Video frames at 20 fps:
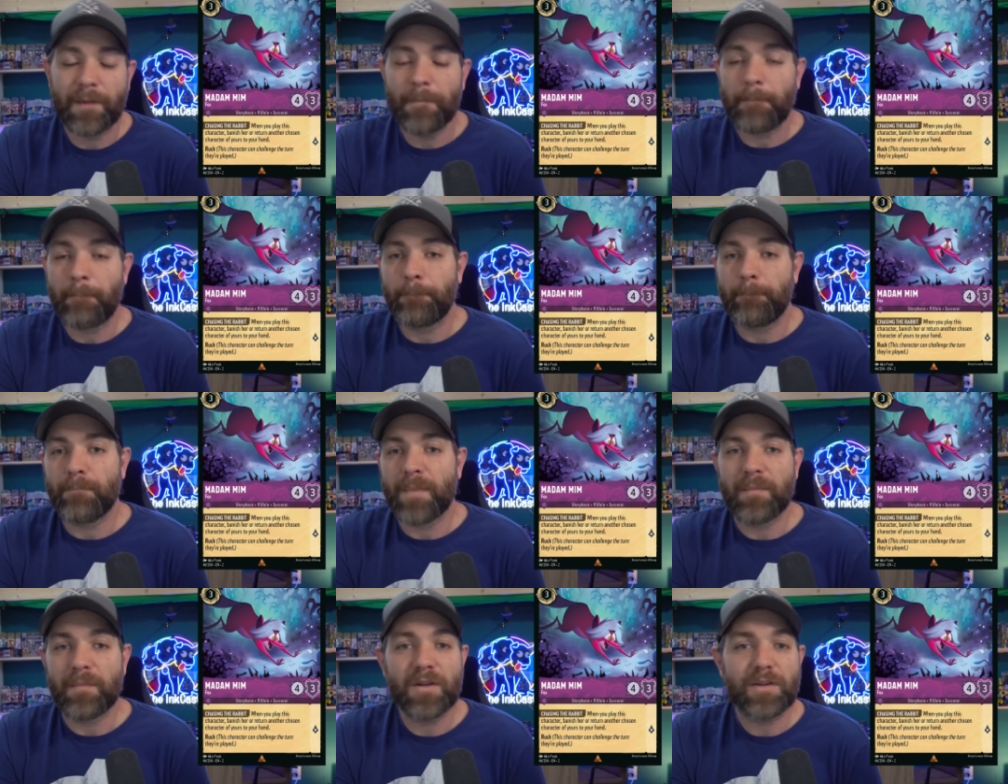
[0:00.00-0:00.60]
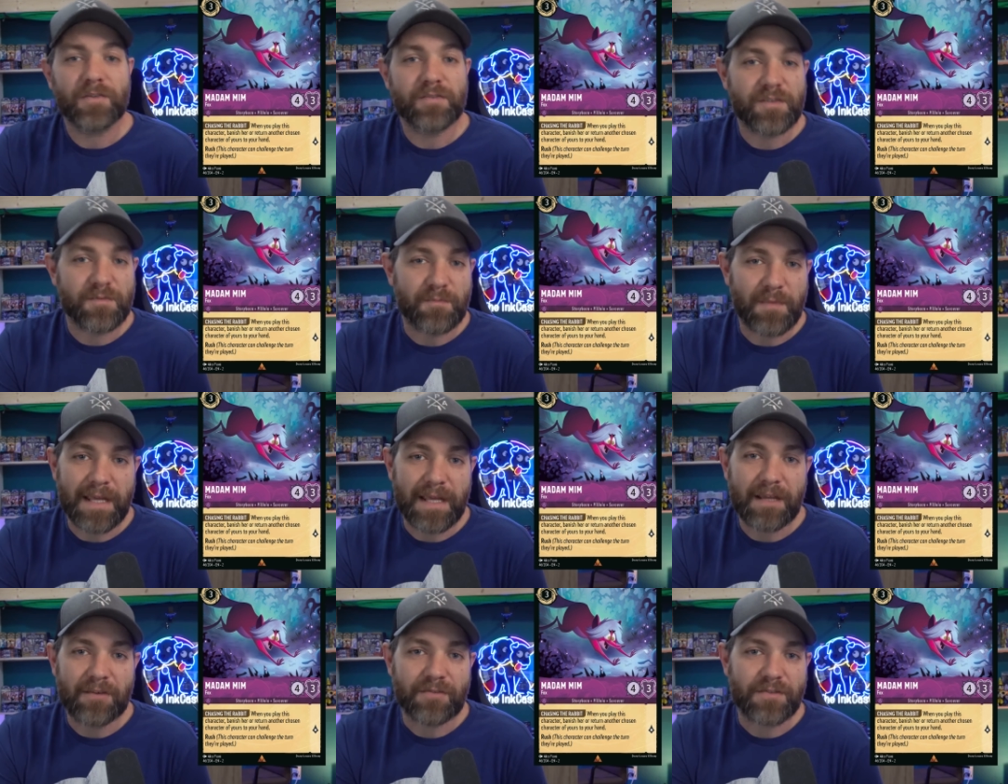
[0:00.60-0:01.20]
maybe your
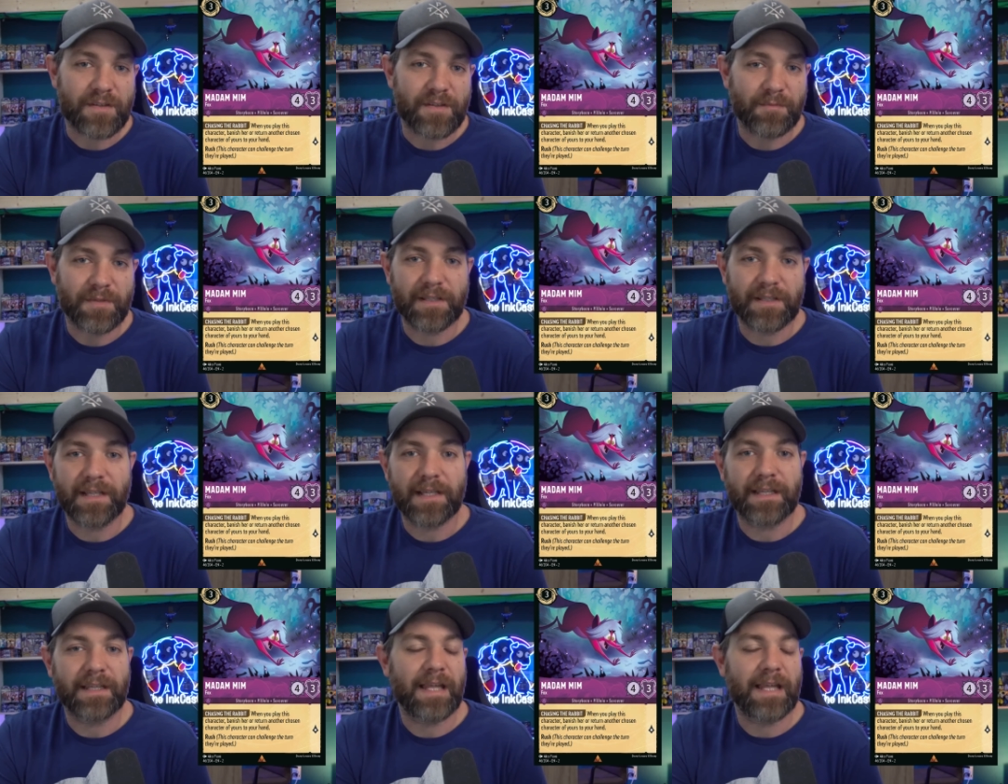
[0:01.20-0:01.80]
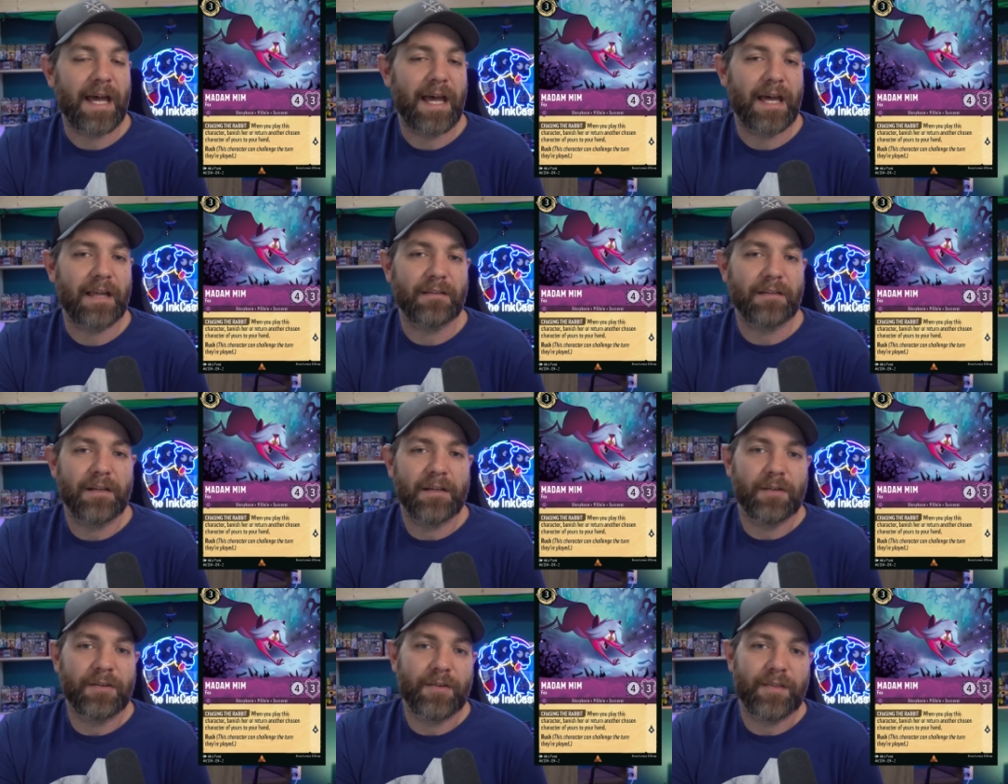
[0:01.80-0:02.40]
Smee or something like that
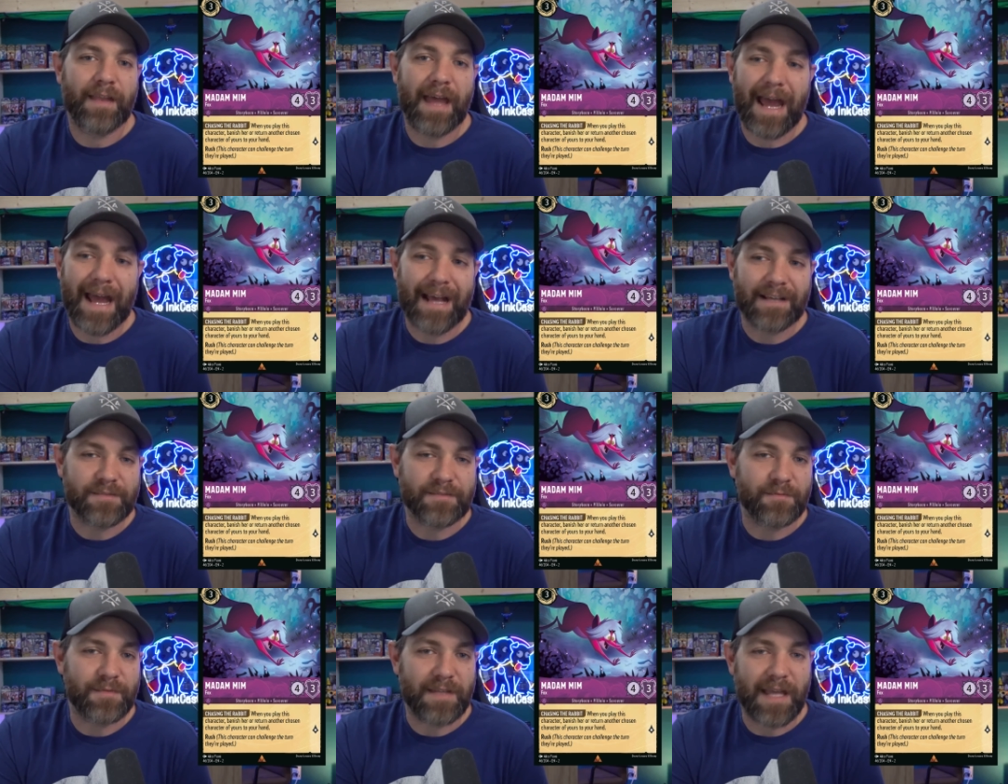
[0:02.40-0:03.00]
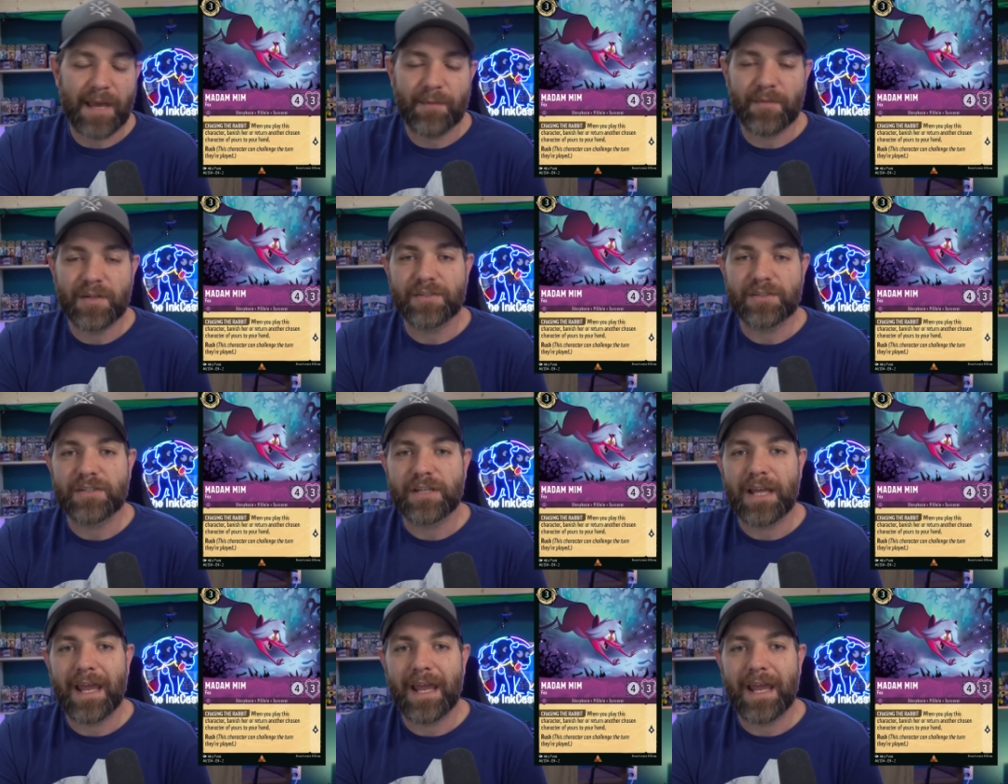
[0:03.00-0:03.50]
has some damage,